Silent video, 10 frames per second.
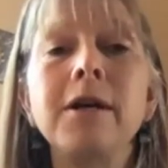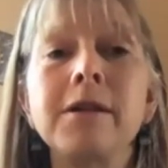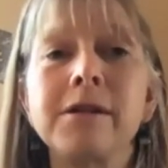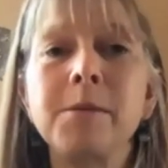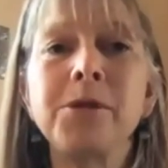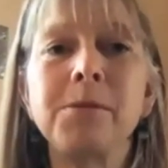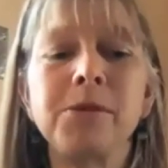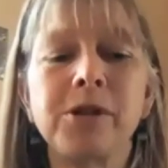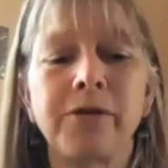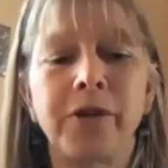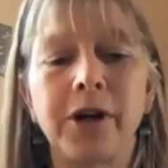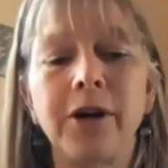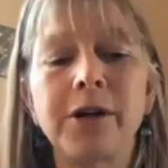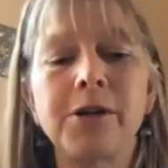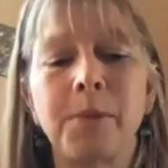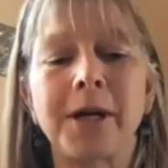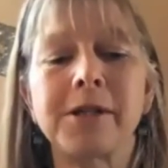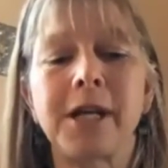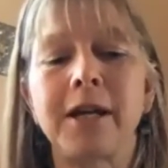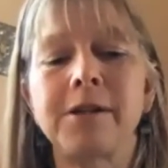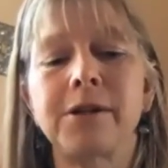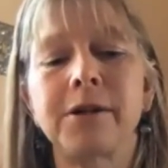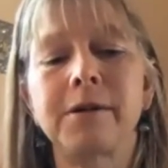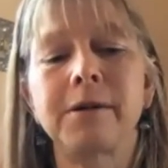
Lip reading: symptoms of recurrent breast cancer.